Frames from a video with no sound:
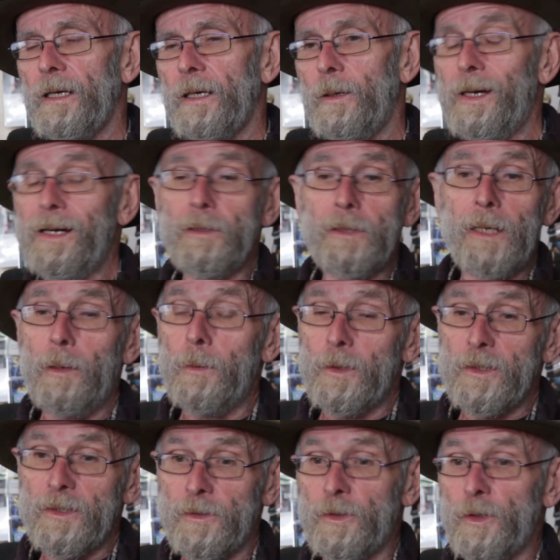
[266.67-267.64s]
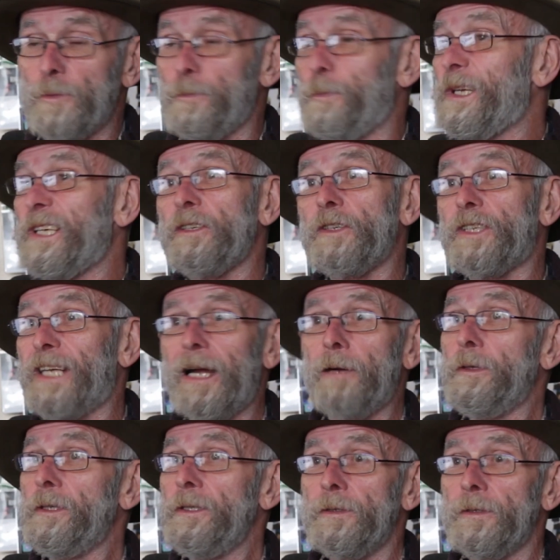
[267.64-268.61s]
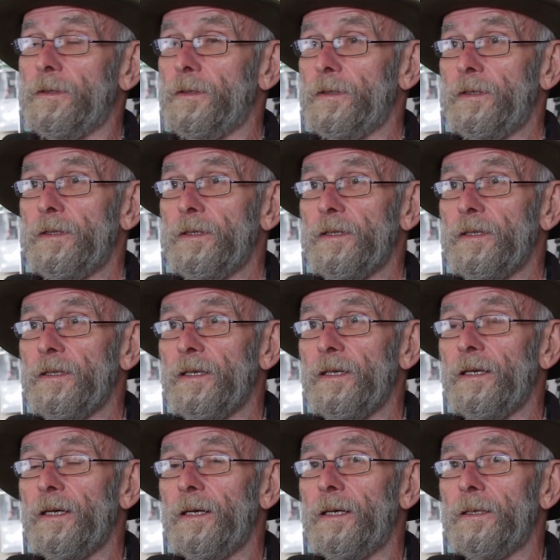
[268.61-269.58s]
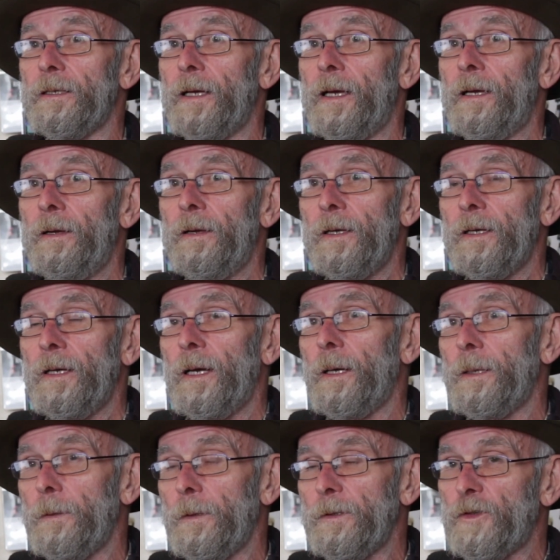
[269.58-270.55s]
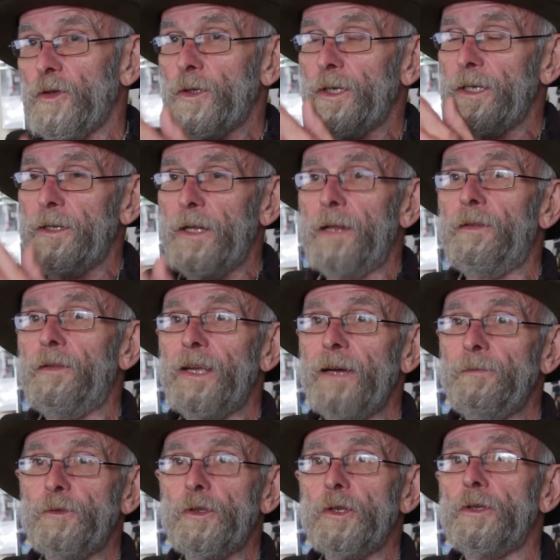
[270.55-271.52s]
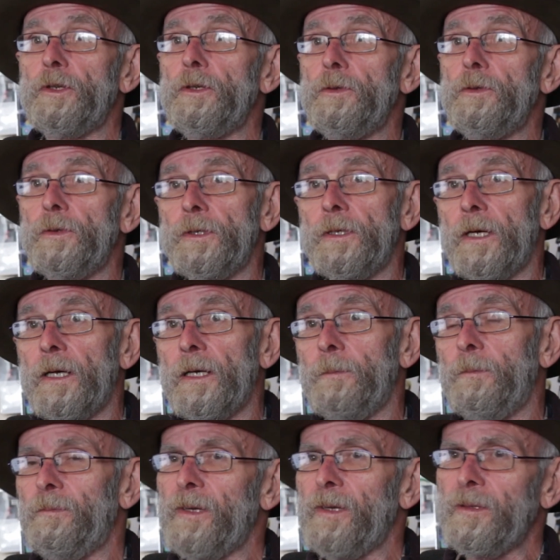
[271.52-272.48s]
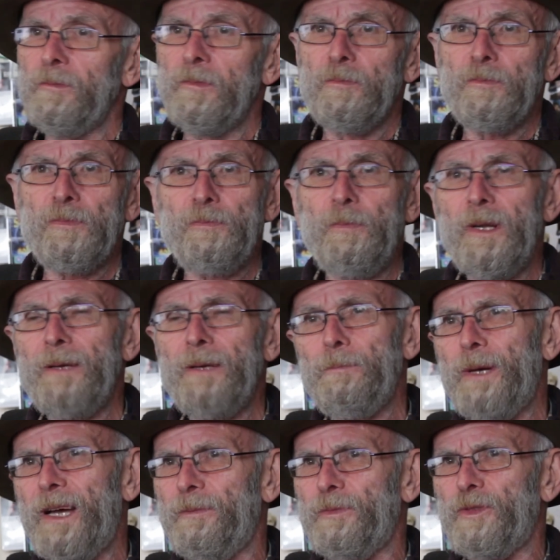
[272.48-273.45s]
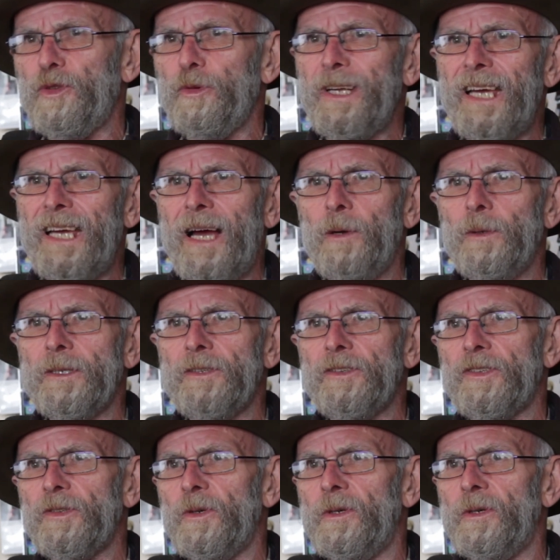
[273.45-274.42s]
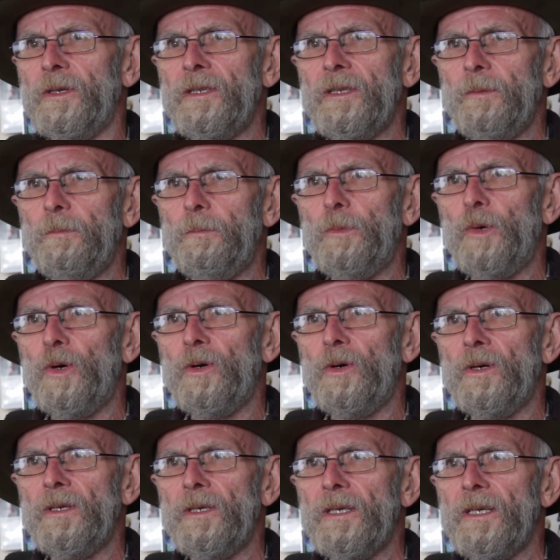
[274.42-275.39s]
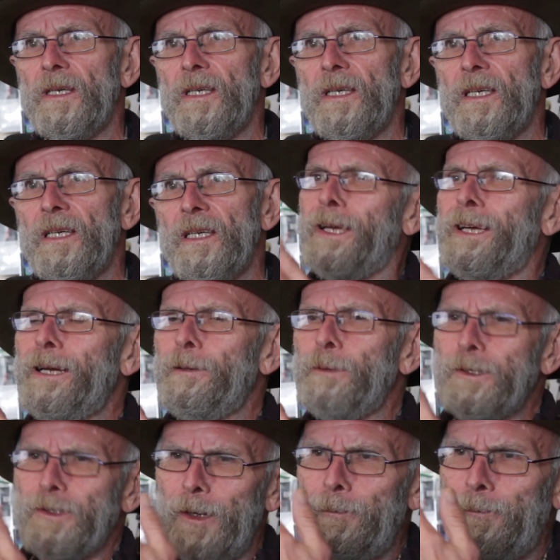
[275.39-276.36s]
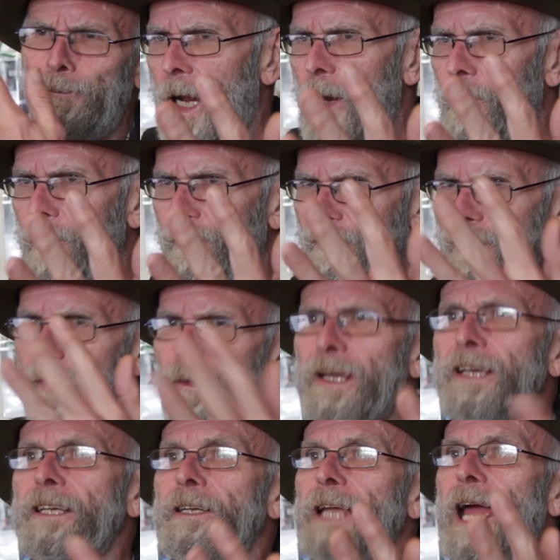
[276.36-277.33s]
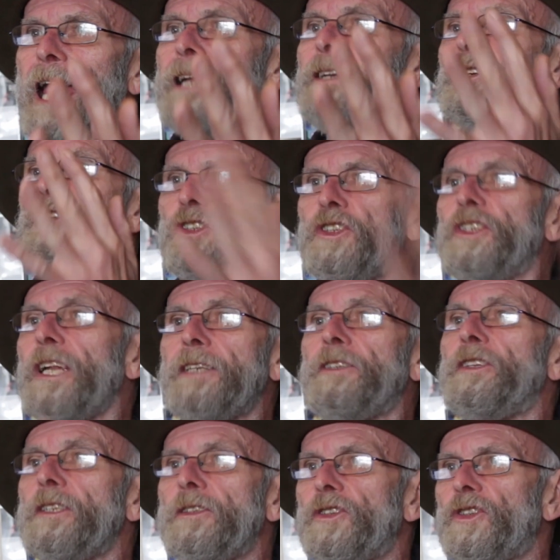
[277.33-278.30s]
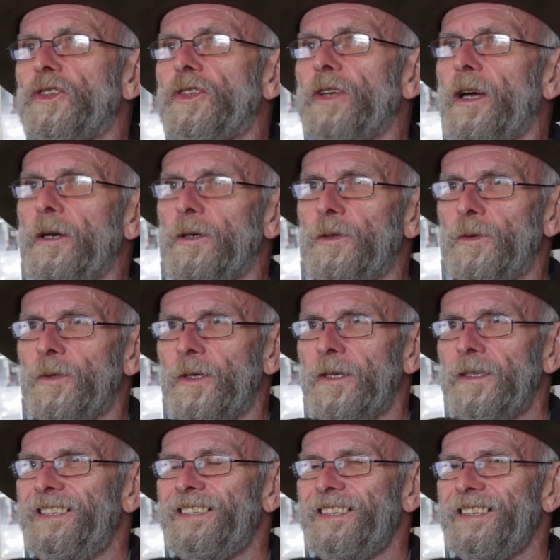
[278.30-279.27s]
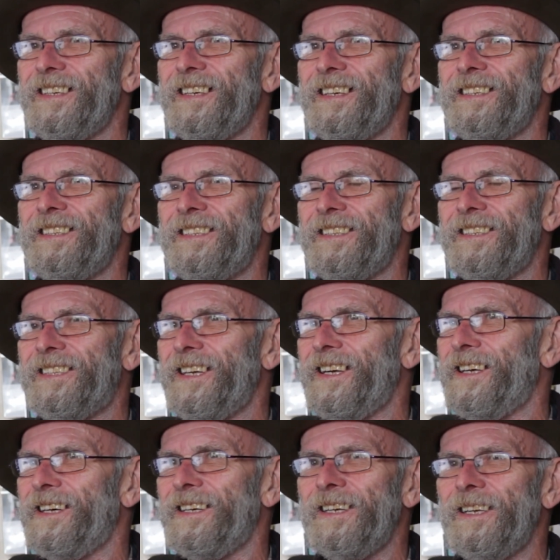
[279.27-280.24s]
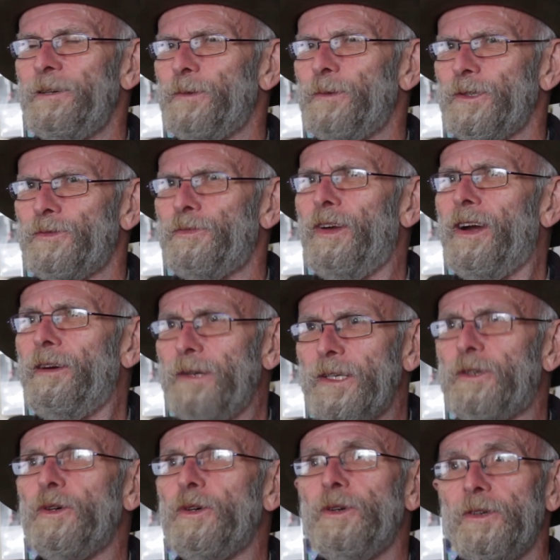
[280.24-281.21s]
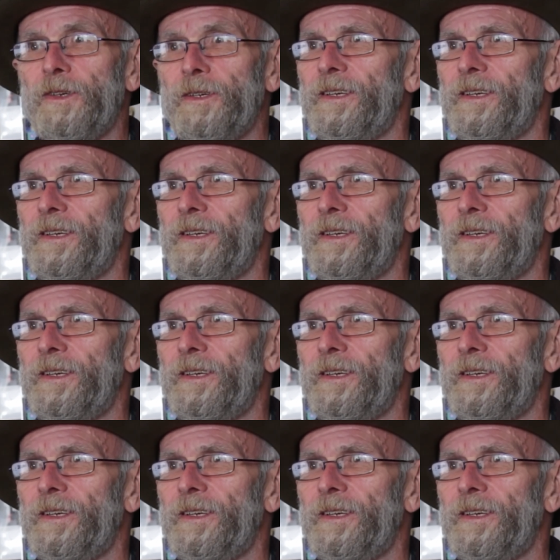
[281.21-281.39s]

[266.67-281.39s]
Well, it was just me and Karen. Took it in the afternoon, about 3 hours or more. It was a very energetic show, right. And it was very good.